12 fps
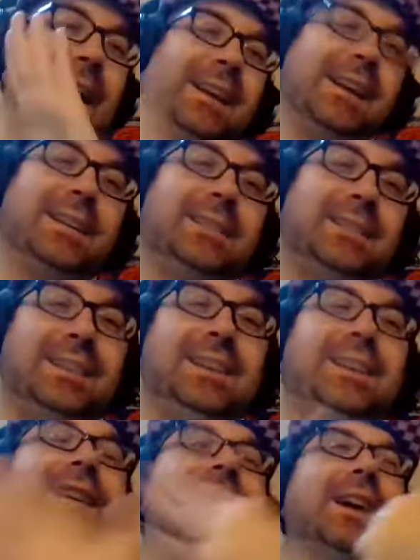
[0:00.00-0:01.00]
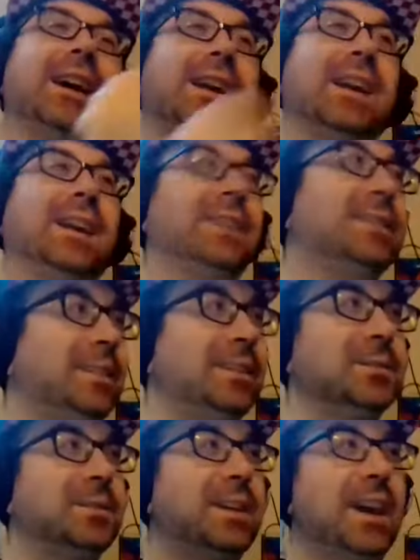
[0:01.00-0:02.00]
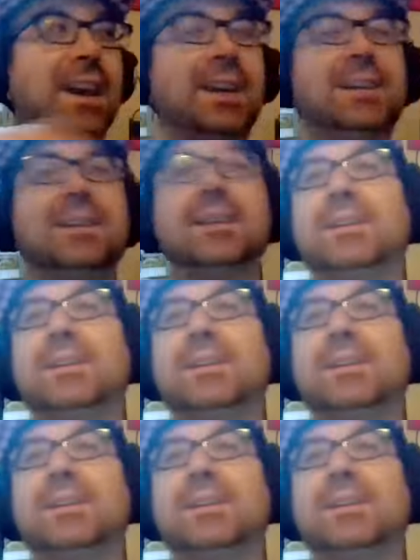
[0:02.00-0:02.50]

NXT, and NXT UK.